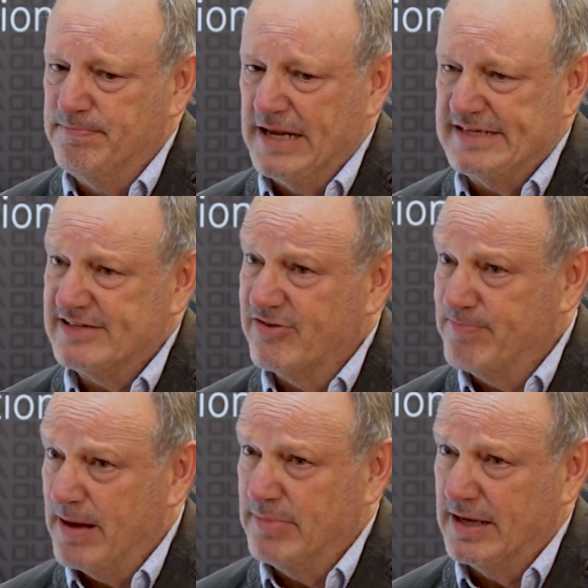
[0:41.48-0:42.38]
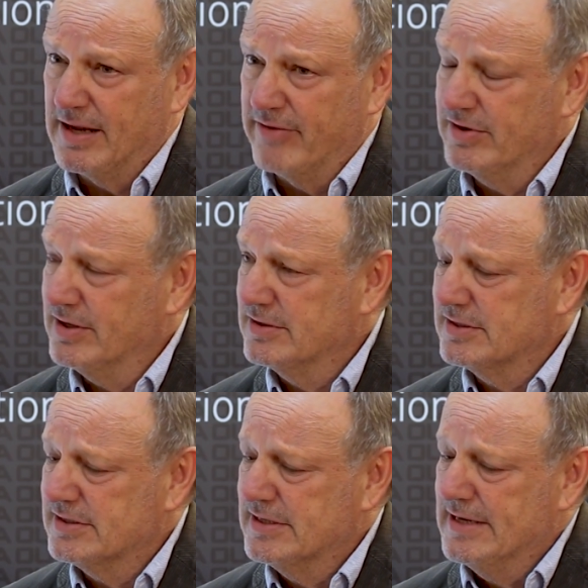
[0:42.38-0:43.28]
places of public
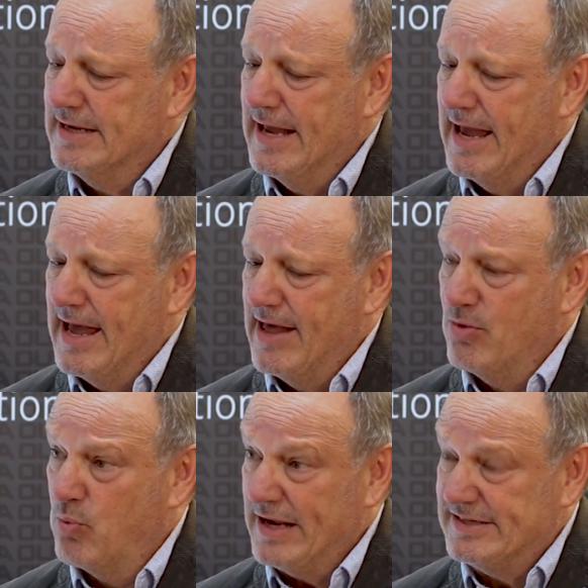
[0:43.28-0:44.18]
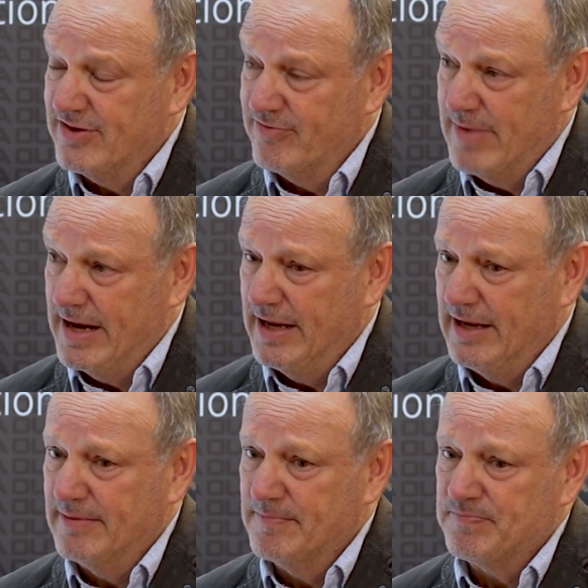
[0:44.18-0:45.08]
governance, the waste of
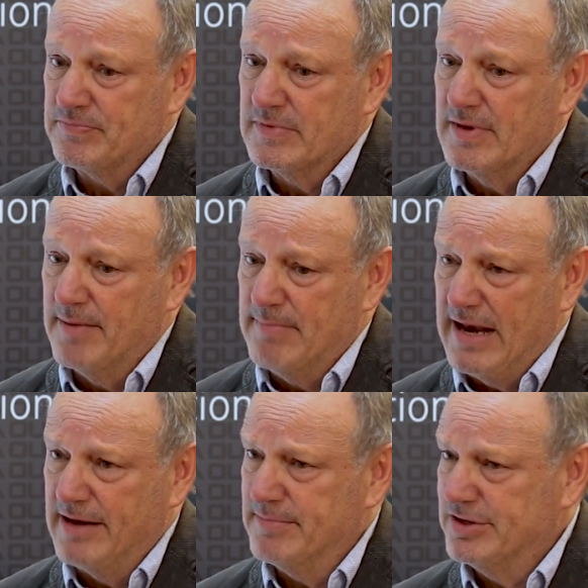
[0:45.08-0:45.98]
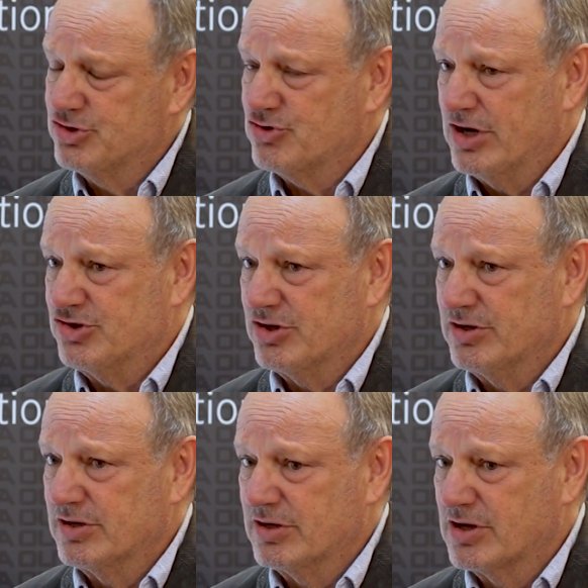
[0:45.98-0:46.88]
money,
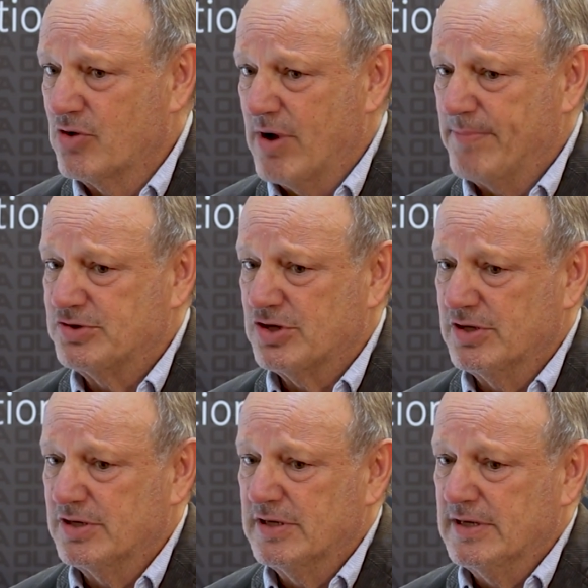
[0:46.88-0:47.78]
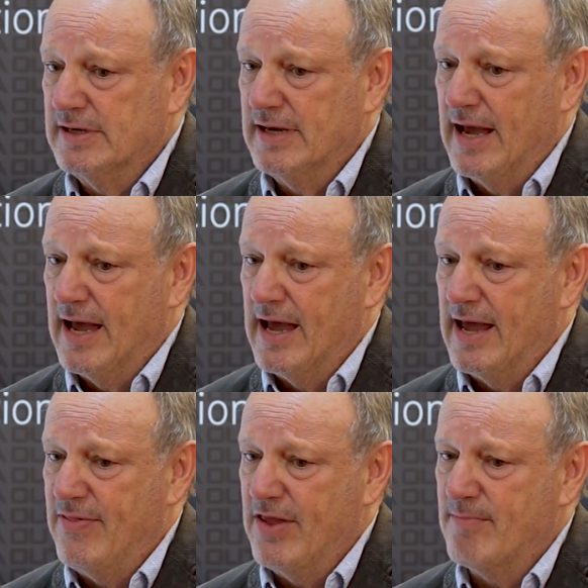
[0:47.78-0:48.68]
maladministration, corruption.
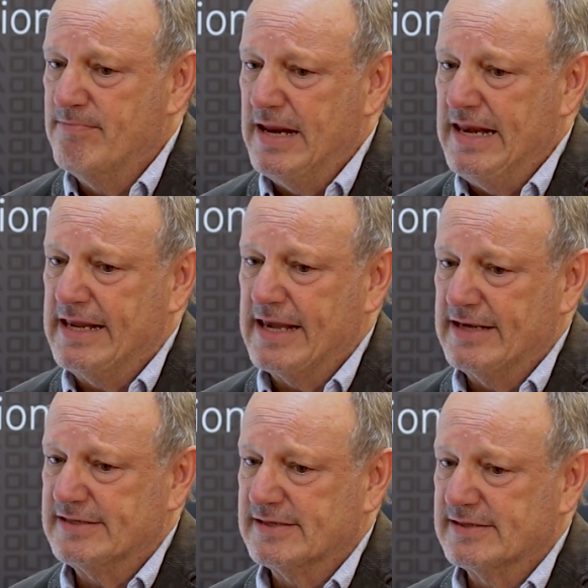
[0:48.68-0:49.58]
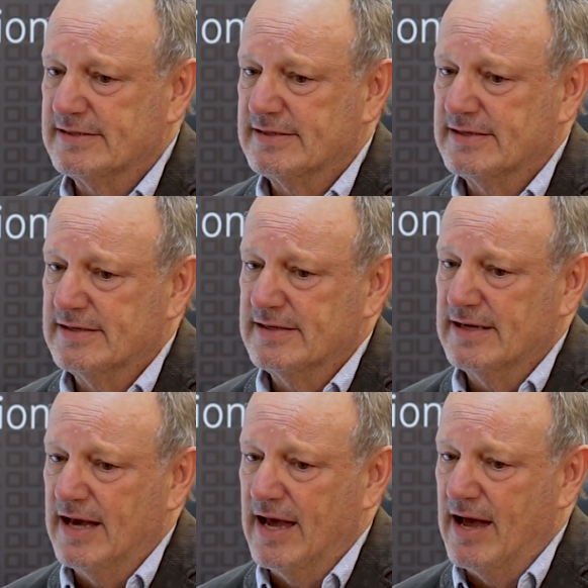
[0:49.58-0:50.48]
And there are many cases
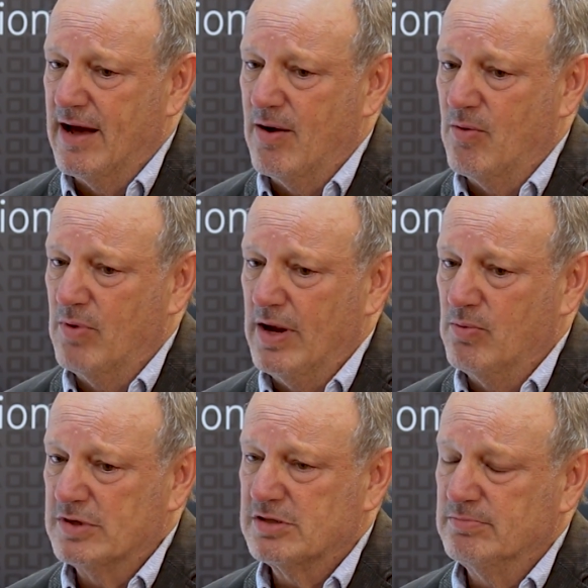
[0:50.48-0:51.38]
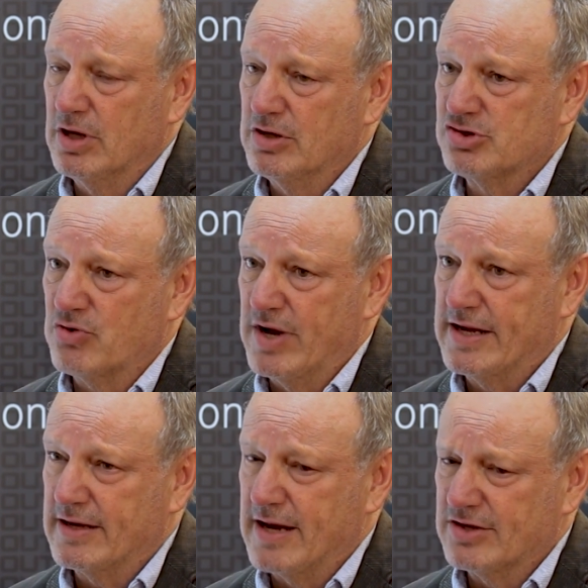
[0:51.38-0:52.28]
where whistleblowers are
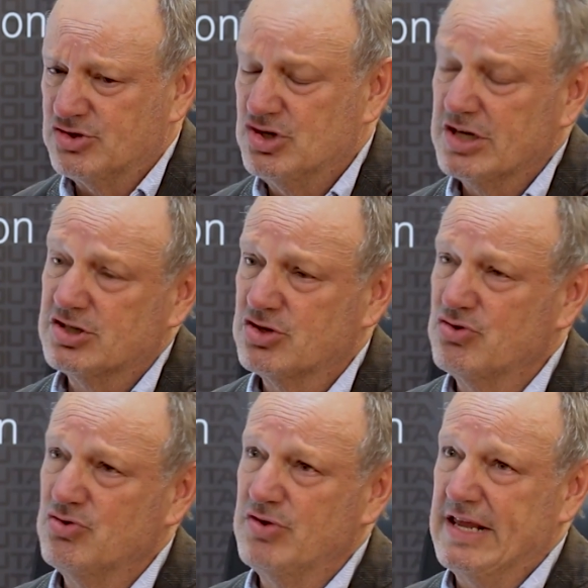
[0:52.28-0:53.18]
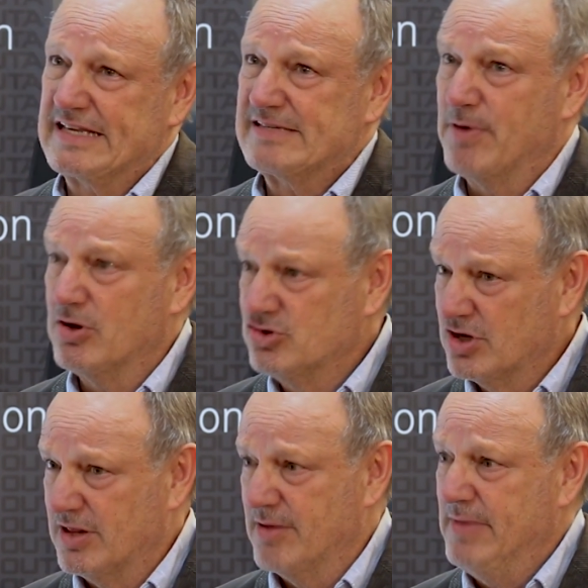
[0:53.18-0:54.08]
recognized just through the exposure
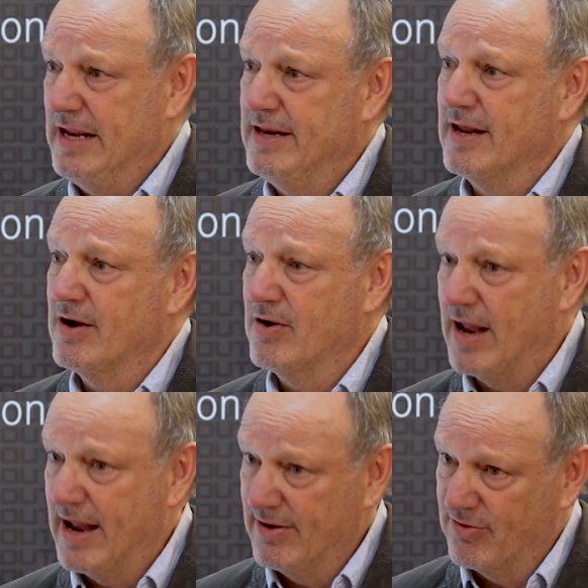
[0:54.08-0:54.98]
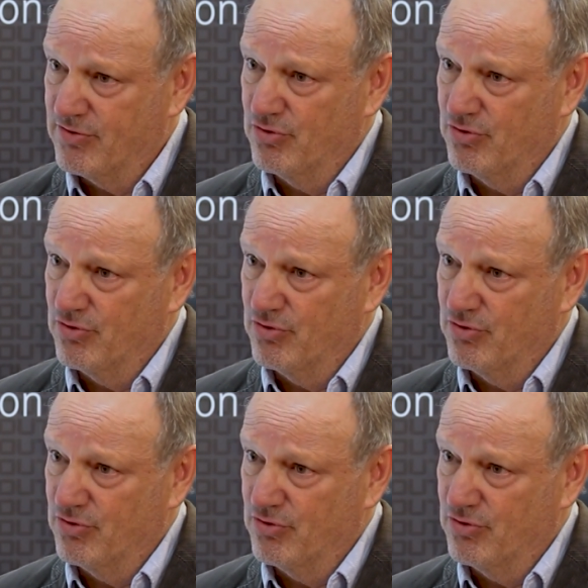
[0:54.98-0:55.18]
in the media and